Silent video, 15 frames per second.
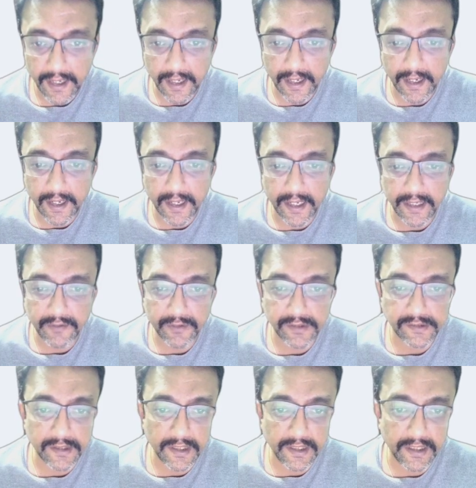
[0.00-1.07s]

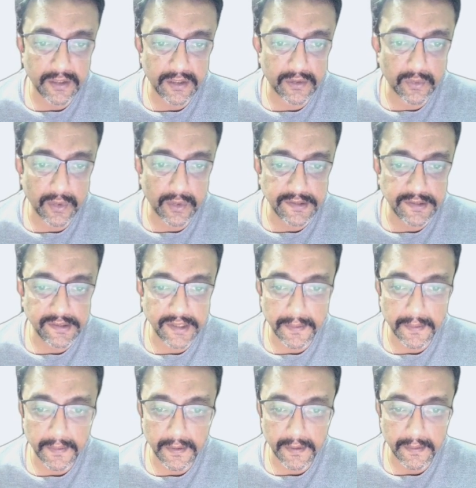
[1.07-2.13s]
Anniversary
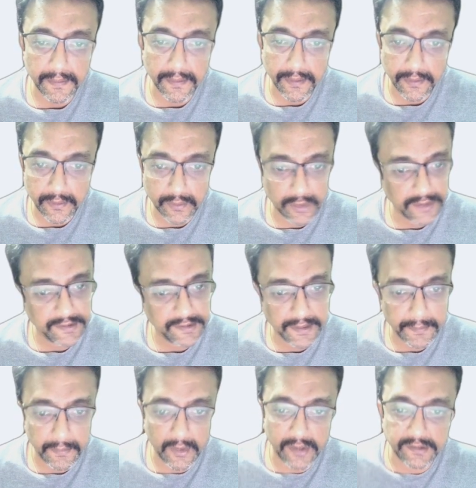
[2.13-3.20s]
Coliseum
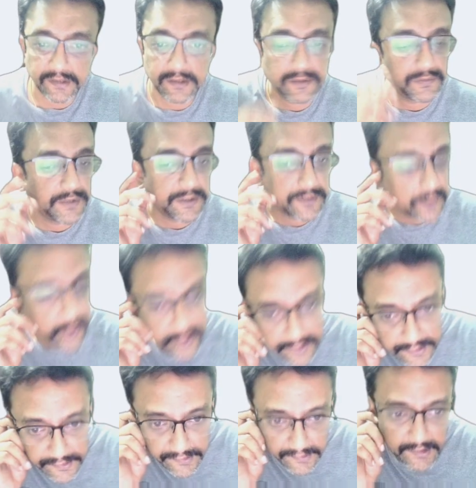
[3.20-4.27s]
bosses, we saw
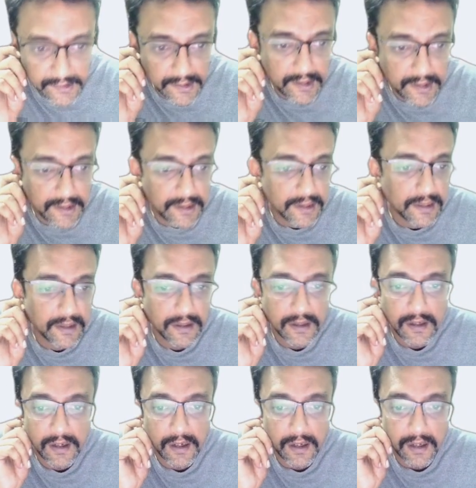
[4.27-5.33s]
this in the
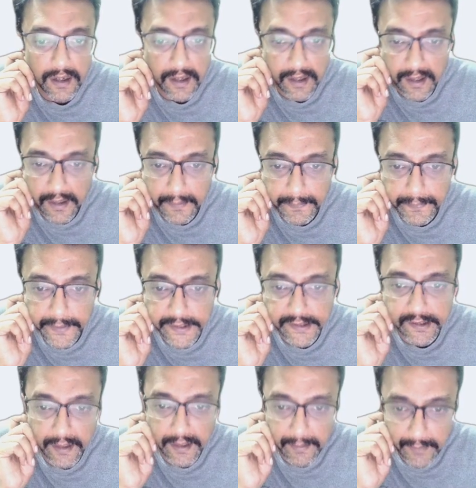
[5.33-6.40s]
picture
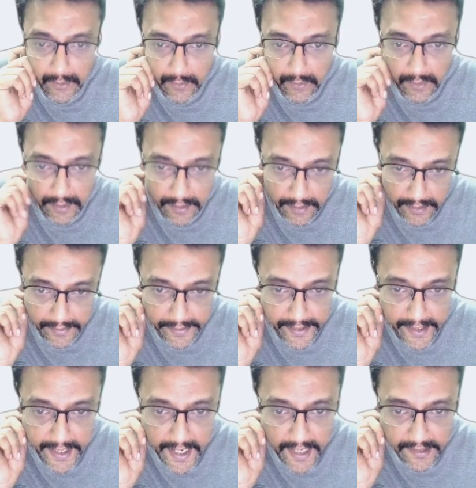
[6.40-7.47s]
above.
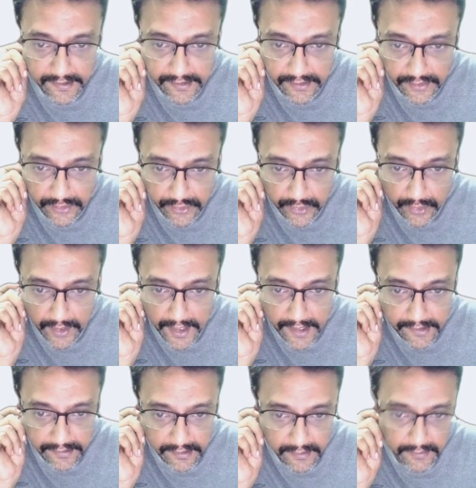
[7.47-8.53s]
Dryax,
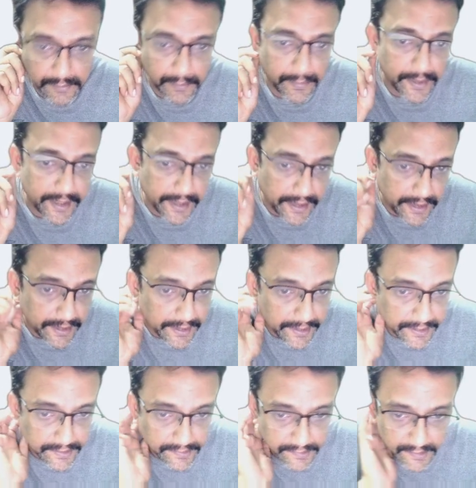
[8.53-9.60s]
Jotas, Pirate
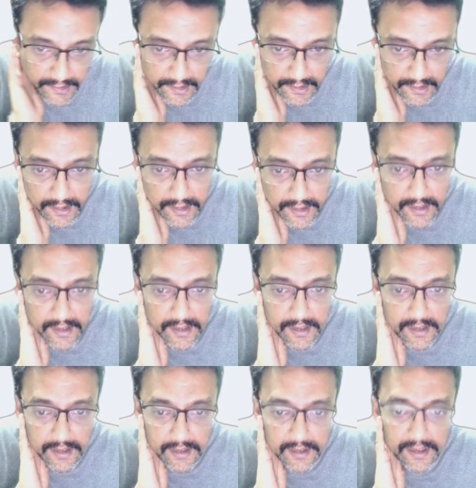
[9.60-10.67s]
ATST,
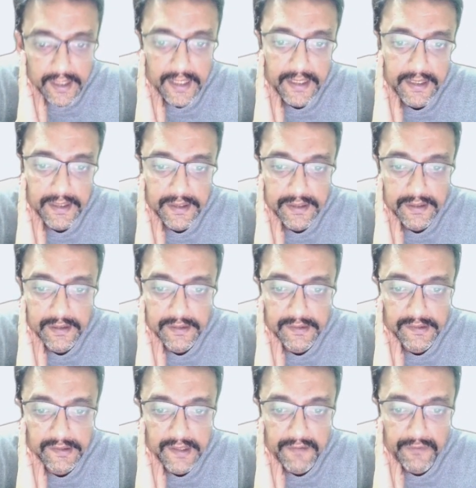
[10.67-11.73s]
and
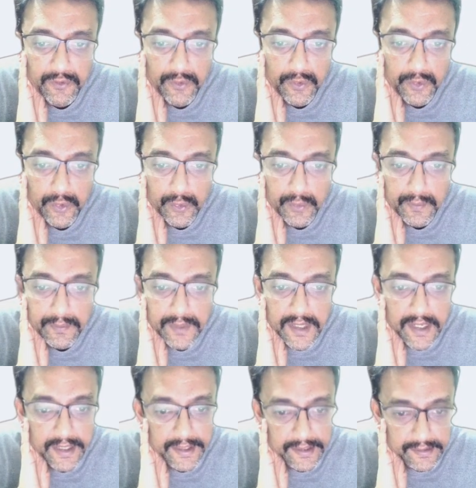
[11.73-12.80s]
Zepho Tomb
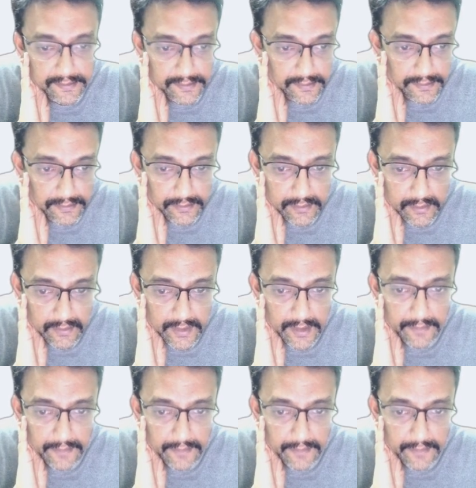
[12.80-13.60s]
Guardians. Okay.